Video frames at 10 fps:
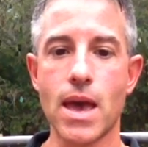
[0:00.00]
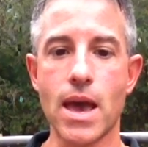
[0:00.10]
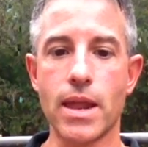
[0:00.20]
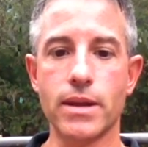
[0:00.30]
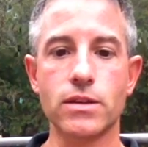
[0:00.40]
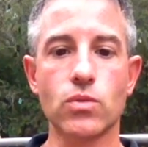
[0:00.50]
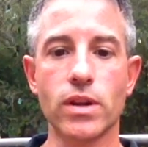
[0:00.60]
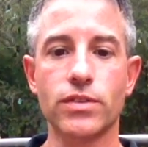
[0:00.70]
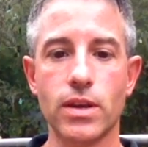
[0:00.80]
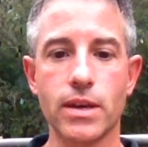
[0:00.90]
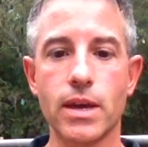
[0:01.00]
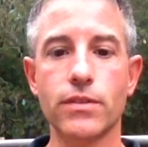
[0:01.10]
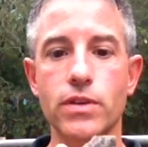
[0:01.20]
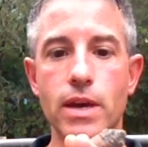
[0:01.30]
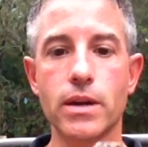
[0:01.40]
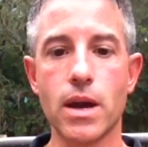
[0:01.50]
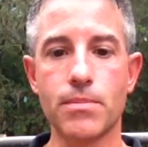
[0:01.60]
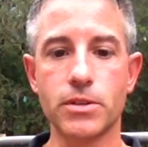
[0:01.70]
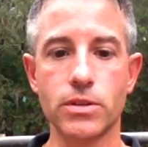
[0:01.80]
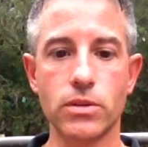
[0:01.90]
And I just want to say again, if you get an
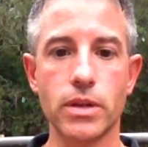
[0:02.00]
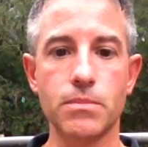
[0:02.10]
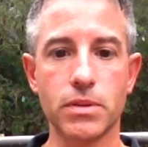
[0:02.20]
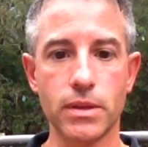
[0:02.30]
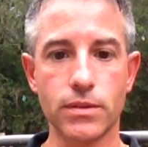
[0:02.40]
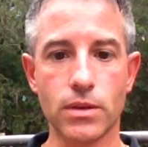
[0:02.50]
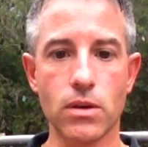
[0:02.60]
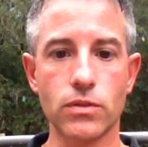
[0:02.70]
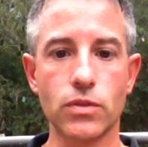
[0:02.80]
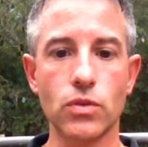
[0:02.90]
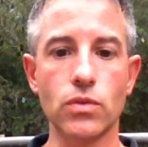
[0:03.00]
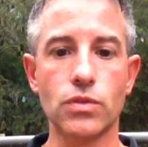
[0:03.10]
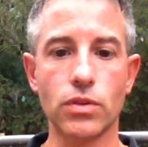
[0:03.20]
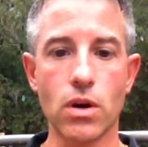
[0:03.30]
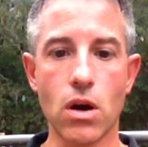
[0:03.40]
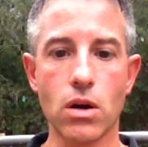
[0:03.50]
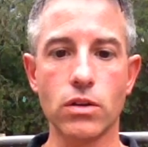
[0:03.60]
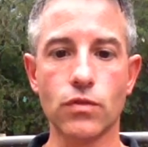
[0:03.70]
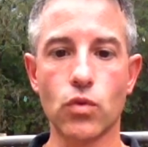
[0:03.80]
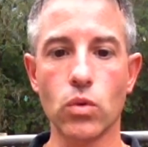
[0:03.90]
opportunity, please go to
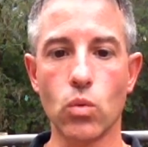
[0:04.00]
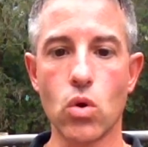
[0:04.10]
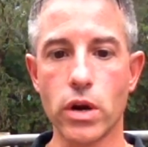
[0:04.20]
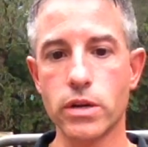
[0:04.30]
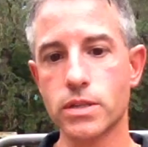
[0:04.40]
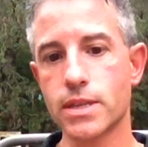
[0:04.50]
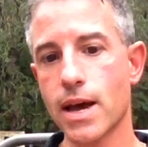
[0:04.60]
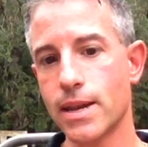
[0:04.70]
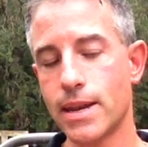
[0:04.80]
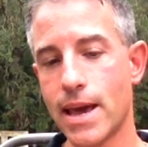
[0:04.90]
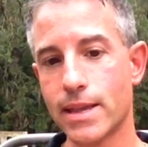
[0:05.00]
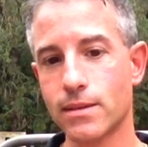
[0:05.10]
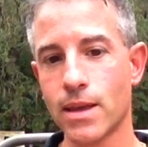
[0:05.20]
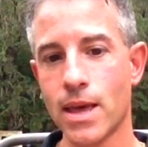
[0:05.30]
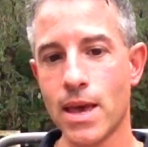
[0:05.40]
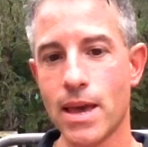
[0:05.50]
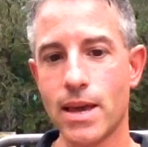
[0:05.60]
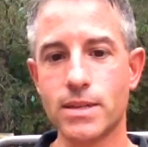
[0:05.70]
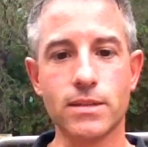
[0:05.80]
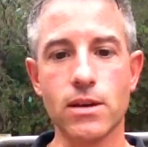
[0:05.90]
cigarsforwarriors.net
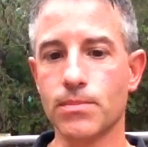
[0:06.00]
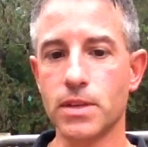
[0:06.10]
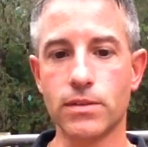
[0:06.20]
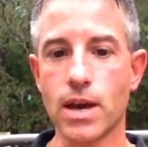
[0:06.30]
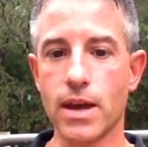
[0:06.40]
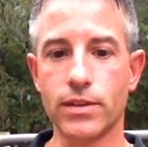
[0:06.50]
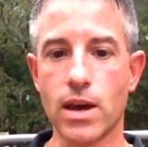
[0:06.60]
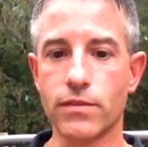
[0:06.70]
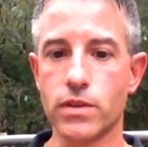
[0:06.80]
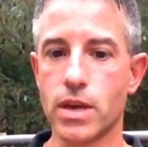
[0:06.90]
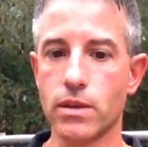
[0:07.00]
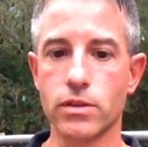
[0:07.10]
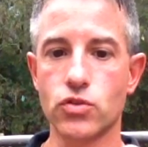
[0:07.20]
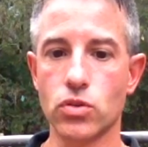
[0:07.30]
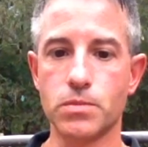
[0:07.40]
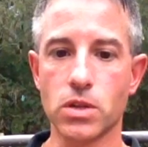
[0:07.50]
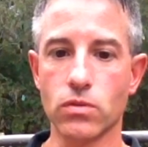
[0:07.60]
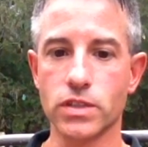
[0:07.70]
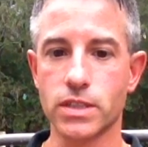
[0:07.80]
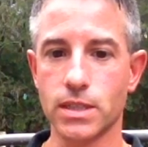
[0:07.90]
and just help these guys out if you can, the troops
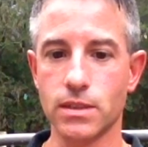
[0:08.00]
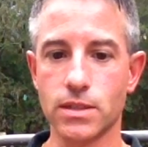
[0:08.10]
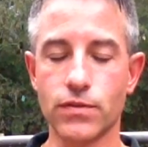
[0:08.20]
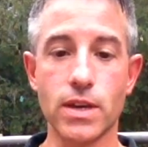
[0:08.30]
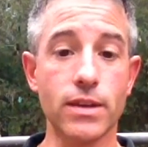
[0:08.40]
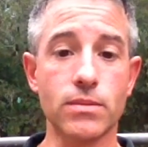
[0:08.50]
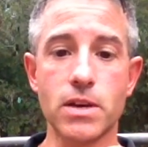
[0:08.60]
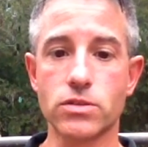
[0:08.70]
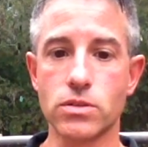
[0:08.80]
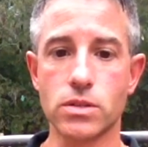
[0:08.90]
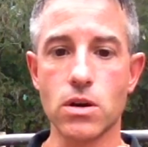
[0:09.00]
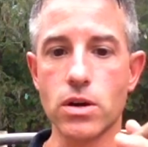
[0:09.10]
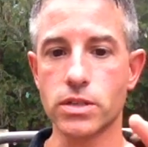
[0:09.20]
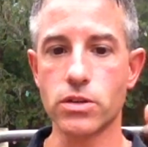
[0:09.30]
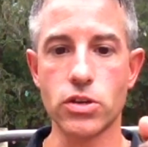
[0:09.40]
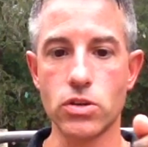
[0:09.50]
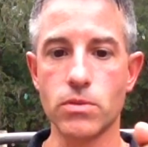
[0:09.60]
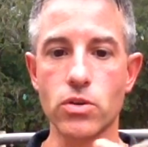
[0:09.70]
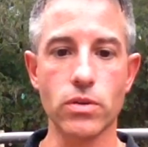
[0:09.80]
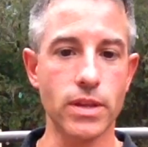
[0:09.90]
overseas. If you got some extra cigars in your
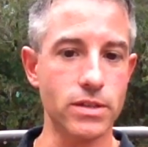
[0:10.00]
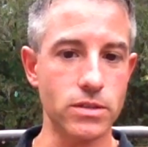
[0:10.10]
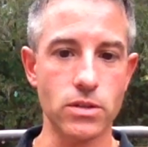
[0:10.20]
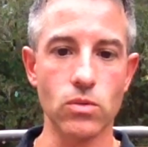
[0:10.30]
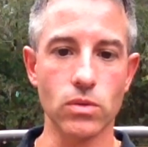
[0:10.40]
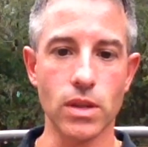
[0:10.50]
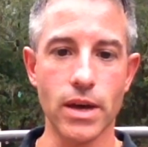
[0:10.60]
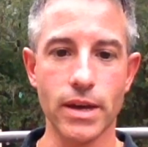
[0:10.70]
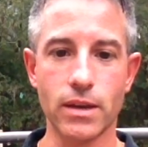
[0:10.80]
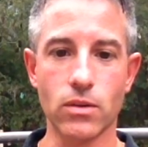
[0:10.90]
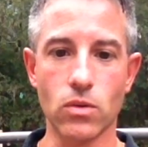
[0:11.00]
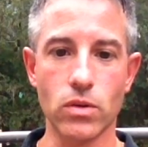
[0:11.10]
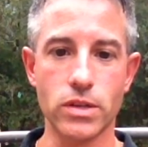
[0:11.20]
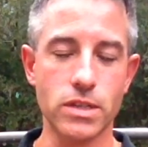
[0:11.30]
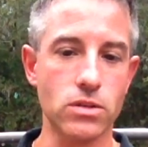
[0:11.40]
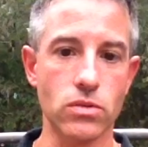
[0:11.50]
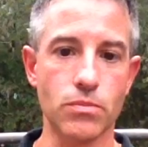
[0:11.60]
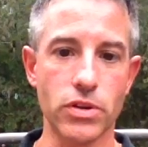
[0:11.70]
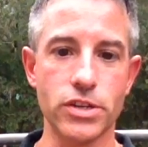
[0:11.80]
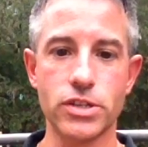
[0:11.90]
humidor that you don't like or just don't
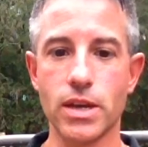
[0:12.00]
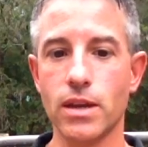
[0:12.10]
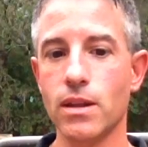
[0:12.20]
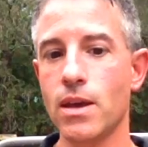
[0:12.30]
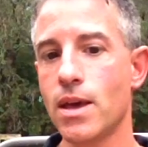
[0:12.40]
appreciate,